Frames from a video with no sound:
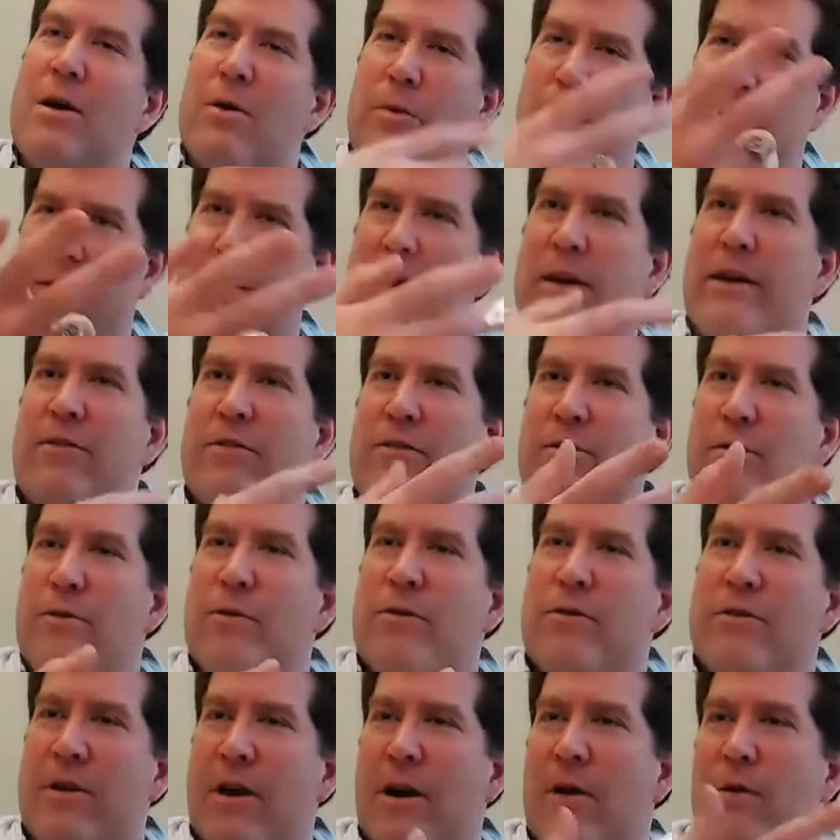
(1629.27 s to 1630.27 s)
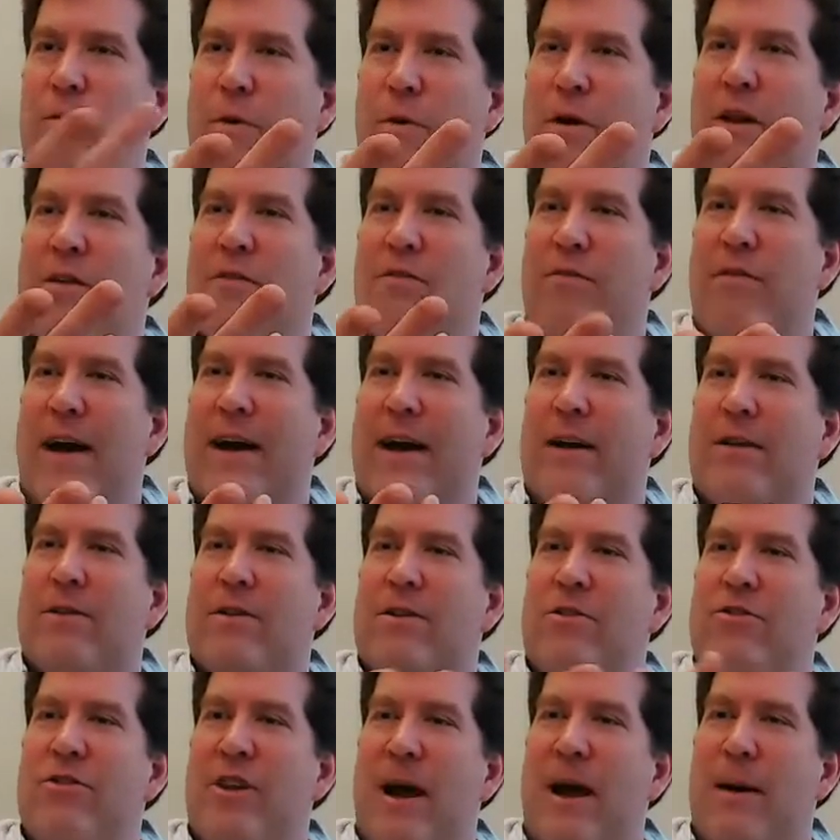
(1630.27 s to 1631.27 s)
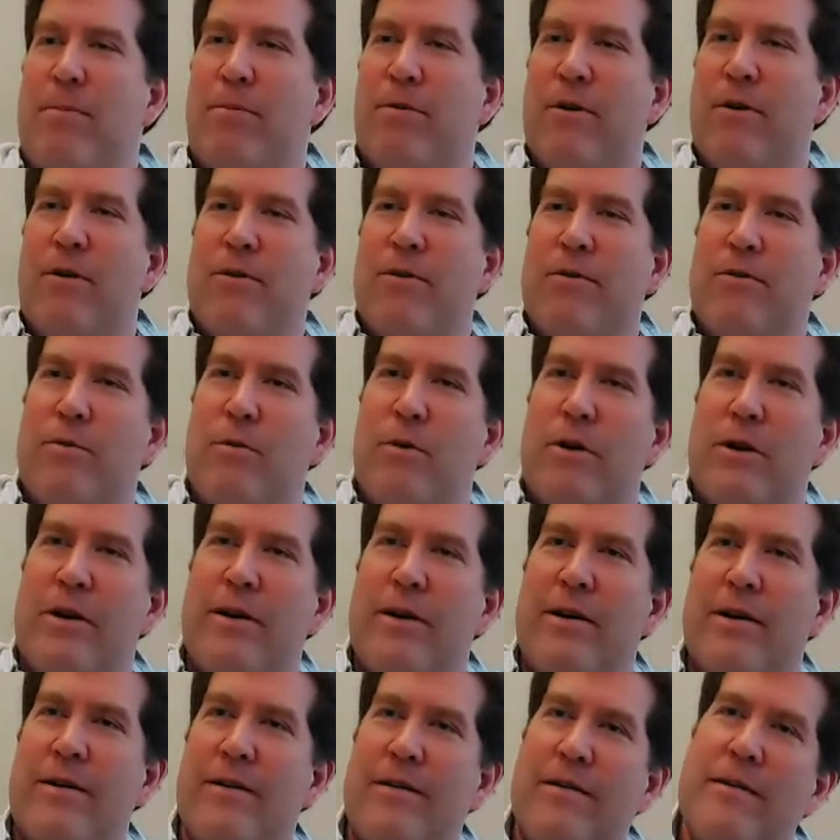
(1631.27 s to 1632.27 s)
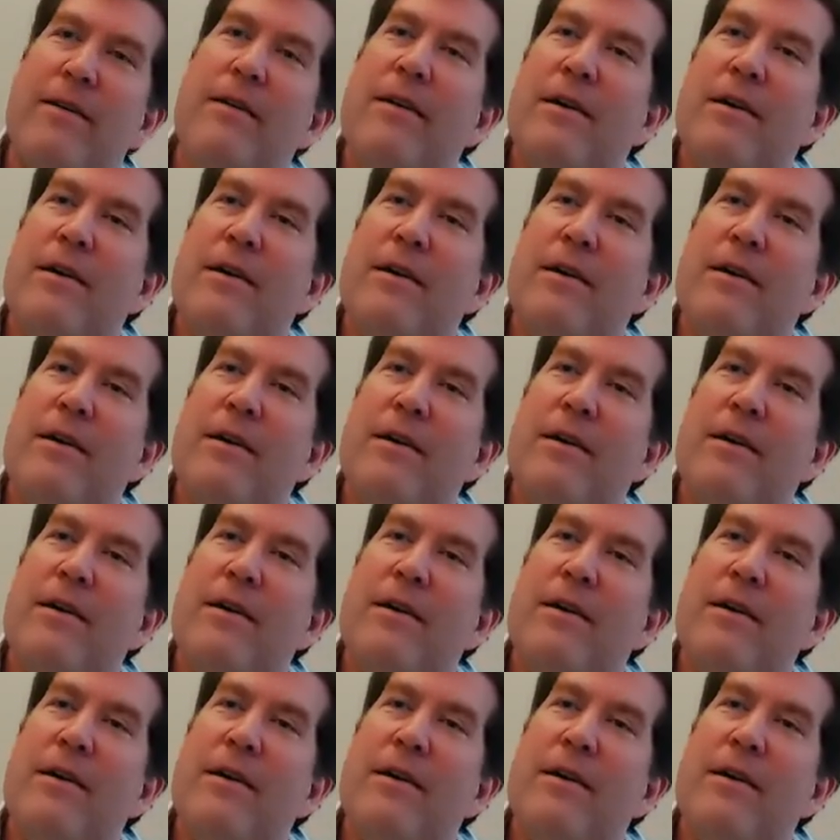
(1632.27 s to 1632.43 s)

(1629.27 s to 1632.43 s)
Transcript: We take students there. I was one of the faculty chaperones one year.